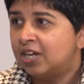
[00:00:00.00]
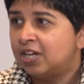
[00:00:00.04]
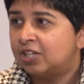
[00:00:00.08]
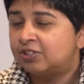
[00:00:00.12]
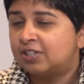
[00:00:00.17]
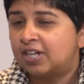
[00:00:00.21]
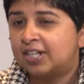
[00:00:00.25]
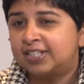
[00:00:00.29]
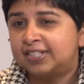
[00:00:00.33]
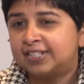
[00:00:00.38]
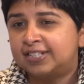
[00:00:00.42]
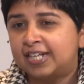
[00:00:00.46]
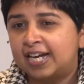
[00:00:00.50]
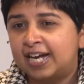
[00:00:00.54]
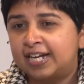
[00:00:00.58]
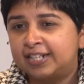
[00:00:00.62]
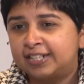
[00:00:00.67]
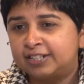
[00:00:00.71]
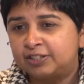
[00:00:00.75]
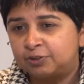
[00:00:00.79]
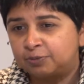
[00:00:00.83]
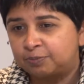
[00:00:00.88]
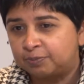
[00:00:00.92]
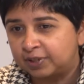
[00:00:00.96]
So I
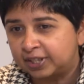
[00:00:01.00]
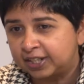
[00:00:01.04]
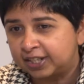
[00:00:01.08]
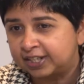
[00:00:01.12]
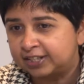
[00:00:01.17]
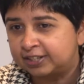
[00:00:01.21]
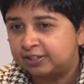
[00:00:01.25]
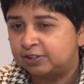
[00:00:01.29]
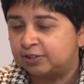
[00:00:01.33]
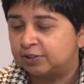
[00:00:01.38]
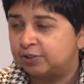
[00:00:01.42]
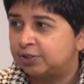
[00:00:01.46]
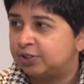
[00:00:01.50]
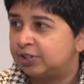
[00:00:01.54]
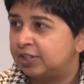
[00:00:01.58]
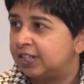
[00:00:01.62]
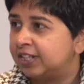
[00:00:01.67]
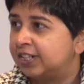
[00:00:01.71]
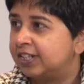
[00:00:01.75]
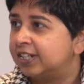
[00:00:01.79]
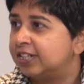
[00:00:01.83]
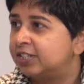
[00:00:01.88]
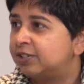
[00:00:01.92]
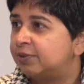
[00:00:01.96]
decided to bring it to
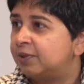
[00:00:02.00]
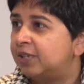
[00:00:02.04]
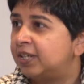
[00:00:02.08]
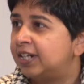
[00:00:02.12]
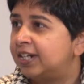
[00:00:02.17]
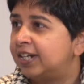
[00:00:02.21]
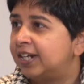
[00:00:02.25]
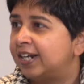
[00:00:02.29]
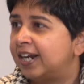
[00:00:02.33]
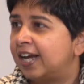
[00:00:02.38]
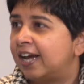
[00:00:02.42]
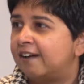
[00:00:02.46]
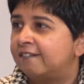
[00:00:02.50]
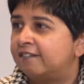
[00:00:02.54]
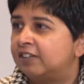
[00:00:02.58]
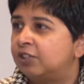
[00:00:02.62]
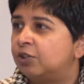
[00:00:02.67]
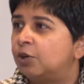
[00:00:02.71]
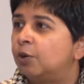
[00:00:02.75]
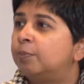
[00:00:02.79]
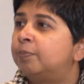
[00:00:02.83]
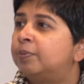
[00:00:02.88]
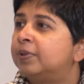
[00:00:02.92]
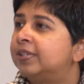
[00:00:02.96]
Jenkins World and have
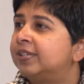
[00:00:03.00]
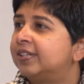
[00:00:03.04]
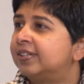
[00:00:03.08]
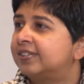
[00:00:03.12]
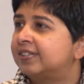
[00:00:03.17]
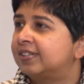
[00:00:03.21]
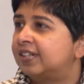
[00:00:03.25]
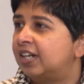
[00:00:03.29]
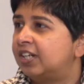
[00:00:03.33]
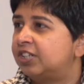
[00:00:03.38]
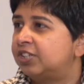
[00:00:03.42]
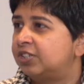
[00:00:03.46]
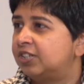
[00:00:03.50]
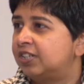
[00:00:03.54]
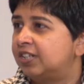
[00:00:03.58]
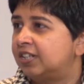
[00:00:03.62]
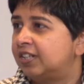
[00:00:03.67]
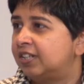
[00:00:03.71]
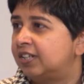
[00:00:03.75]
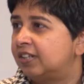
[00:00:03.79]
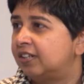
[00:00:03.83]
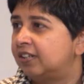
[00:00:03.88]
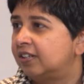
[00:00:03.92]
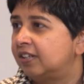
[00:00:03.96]
an open
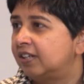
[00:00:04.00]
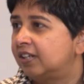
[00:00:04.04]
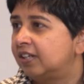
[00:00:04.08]
discussion.